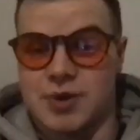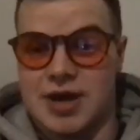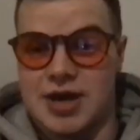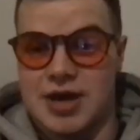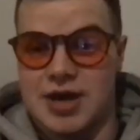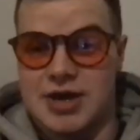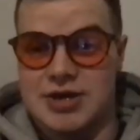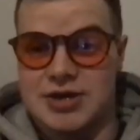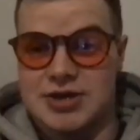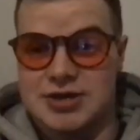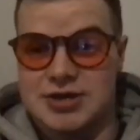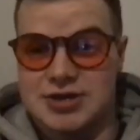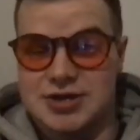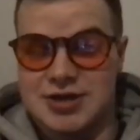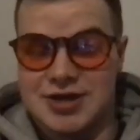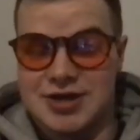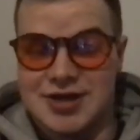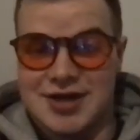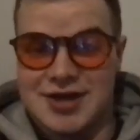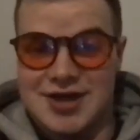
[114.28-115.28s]
it is
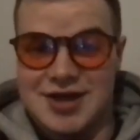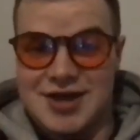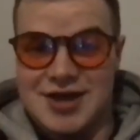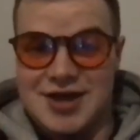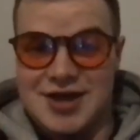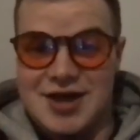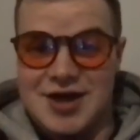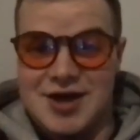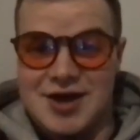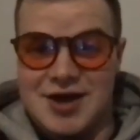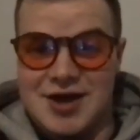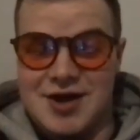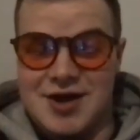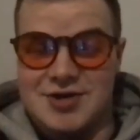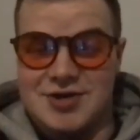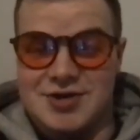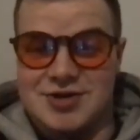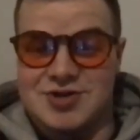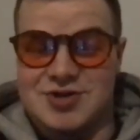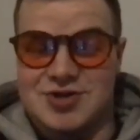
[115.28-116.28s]

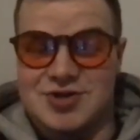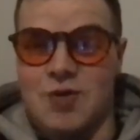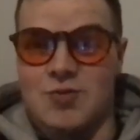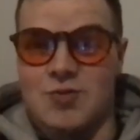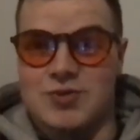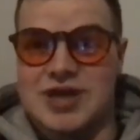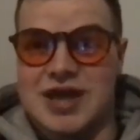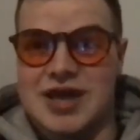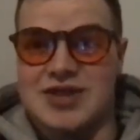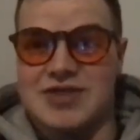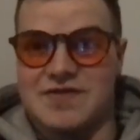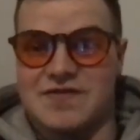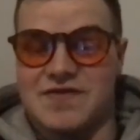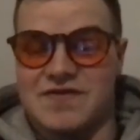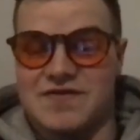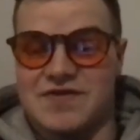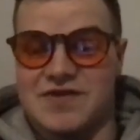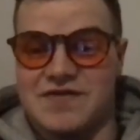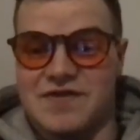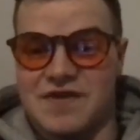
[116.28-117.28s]
don't take the
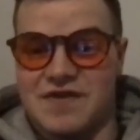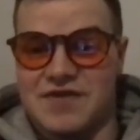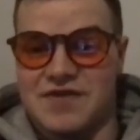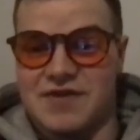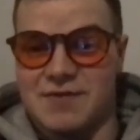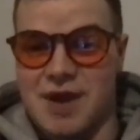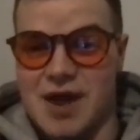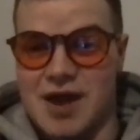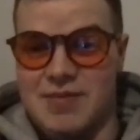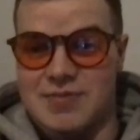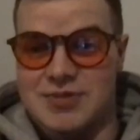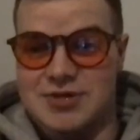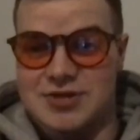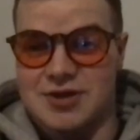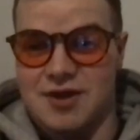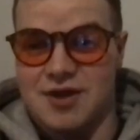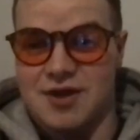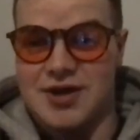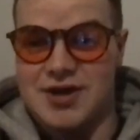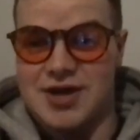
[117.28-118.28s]
50-50 reps
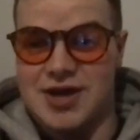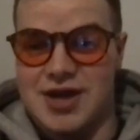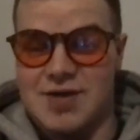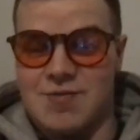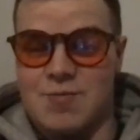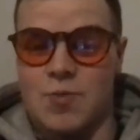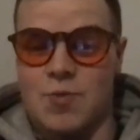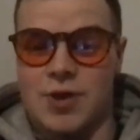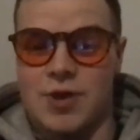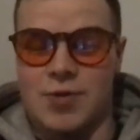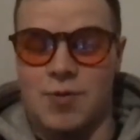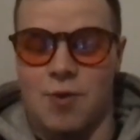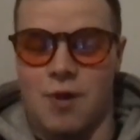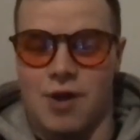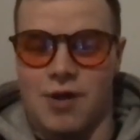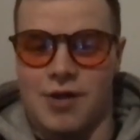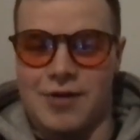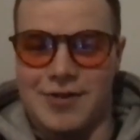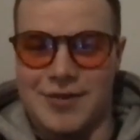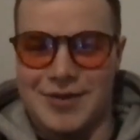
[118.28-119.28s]
like in week 1.
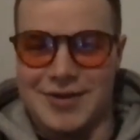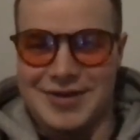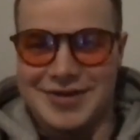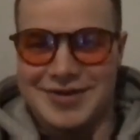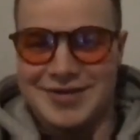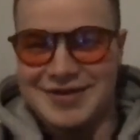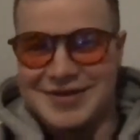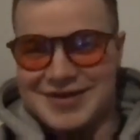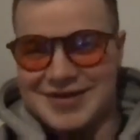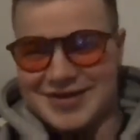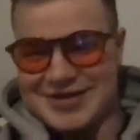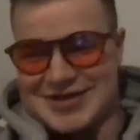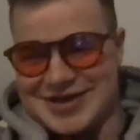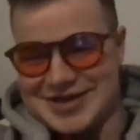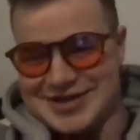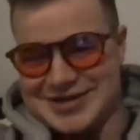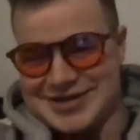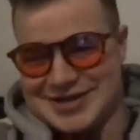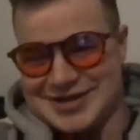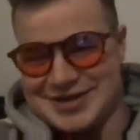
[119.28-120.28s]
Do you
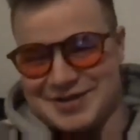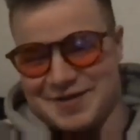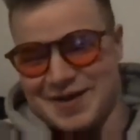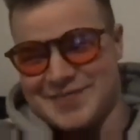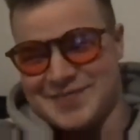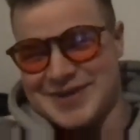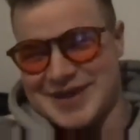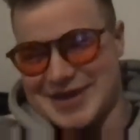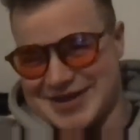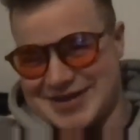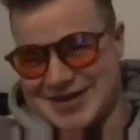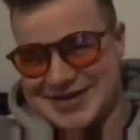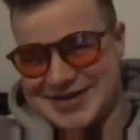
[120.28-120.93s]
know what I mean?